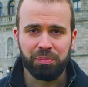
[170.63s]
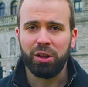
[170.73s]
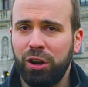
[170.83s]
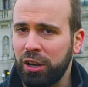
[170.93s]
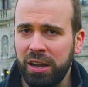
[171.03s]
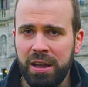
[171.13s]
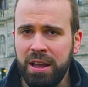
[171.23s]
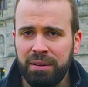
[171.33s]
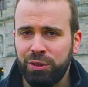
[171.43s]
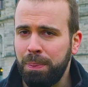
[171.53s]
Look,
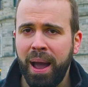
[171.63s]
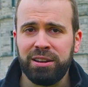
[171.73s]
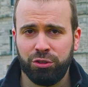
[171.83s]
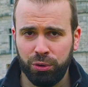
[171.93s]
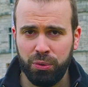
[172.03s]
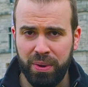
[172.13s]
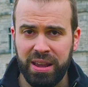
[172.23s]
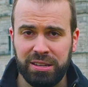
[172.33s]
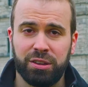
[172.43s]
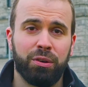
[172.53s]
the past 3
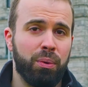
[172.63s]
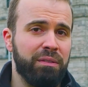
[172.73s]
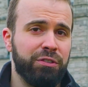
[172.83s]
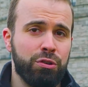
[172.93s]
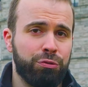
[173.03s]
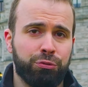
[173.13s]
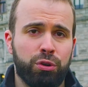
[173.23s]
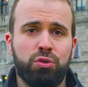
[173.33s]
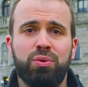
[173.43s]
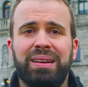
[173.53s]
weeks, when viewed
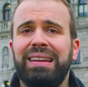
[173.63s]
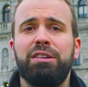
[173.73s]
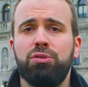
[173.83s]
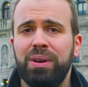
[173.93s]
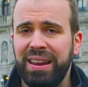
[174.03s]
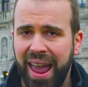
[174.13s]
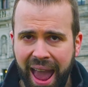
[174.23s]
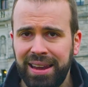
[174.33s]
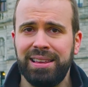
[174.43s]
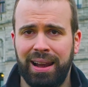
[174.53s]
through literally
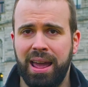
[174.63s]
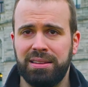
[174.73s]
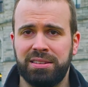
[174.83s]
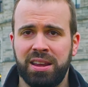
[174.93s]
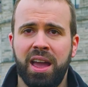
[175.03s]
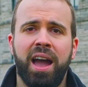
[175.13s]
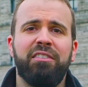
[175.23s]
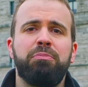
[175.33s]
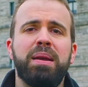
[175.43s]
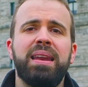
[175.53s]
any lens,
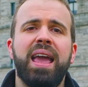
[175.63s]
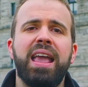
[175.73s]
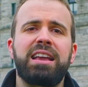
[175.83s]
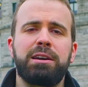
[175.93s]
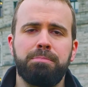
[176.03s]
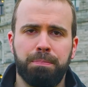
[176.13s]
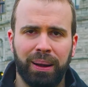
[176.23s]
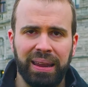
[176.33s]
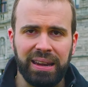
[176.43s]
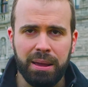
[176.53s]
have been a
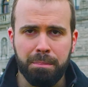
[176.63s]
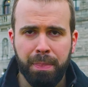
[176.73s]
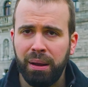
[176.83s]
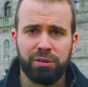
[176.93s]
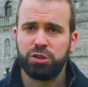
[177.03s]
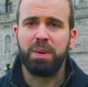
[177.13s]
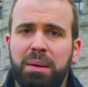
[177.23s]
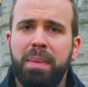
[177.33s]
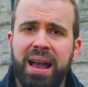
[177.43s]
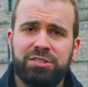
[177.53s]
complete embarrassment, a
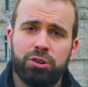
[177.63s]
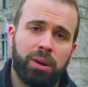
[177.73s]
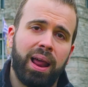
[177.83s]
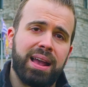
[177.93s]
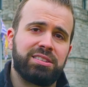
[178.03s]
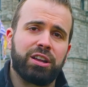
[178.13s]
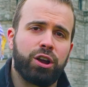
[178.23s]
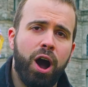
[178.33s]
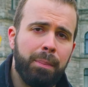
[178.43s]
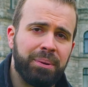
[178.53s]
masterclass in
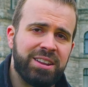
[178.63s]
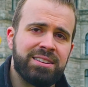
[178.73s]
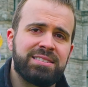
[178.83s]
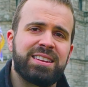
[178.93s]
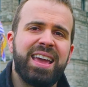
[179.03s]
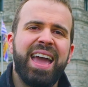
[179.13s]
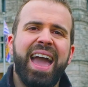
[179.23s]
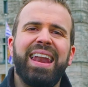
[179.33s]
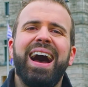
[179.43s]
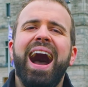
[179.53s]
incompetence
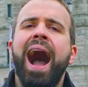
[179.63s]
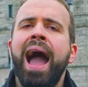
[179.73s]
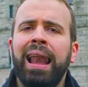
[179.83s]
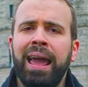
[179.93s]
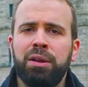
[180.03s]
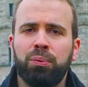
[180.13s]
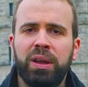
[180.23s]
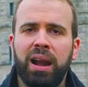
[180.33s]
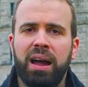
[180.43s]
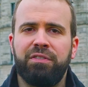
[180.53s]
and a highlight
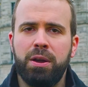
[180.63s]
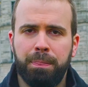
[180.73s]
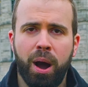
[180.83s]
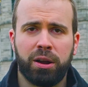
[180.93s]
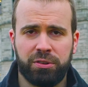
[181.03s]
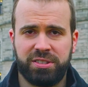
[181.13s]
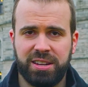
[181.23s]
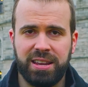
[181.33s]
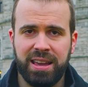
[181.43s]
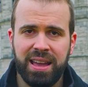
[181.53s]
reel of
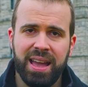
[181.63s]
hypocrisy.